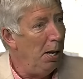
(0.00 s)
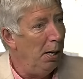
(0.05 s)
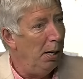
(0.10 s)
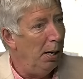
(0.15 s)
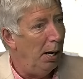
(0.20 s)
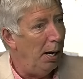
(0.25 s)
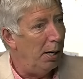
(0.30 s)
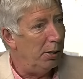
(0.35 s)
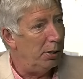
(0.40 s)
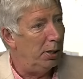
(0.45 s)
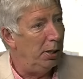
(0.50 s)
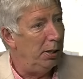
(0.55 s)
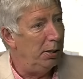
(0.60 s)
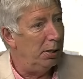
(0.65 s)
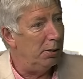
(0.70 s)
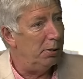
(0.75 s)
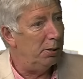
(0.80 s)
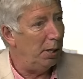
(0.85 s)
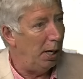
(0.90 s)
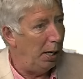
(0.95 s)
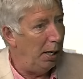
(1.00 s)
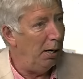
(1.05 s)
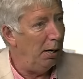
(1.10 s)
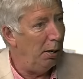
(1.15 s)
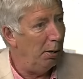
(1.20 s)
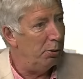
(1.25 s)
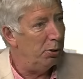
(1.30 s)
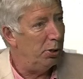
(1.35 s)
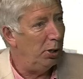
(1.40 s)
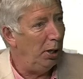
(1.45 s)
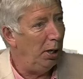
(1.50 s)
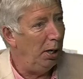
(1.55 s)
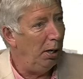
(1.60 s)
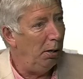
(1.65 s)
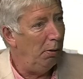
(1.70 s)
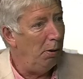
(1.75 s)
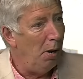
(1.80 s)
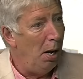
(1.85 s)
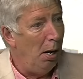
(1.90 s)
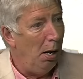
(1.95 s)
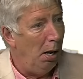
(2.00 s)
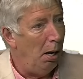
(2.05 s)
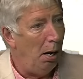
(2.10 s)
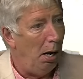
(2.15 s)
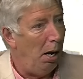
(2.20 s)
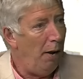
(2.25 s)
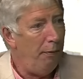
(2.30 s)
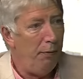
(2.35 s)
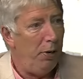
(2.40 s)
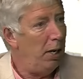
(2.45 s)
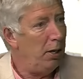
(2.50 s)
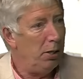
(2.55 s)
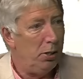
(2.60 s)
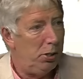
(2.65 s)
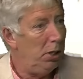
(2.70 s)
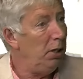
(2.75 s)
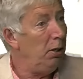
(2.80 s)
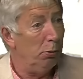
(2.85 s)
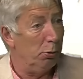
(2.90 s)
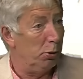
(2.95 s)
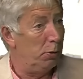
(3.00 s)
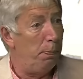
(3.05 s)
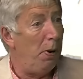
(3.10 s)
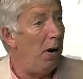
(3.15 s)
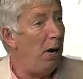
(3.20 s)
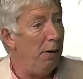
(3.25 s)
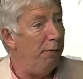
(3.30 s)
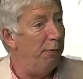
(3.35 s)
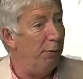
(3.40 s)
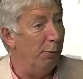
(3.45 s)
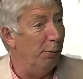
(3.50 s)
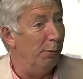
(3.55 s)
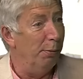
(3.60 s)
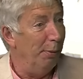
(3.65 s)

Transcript: asking to say hello to you. I haven't had a single spiteful